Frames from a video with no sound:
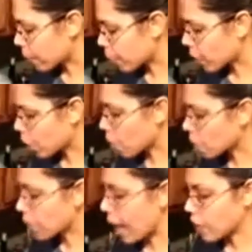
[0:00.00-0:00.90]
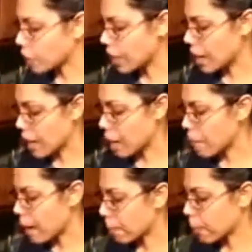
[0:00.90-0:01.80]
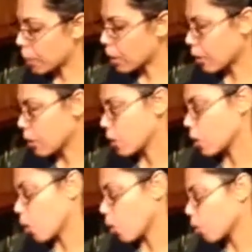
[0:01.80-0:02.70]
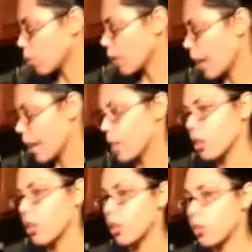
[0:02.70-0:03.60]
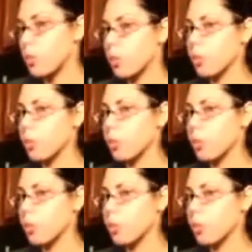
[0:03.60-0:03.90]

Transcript: You can always add cayenne pepper if you don't like those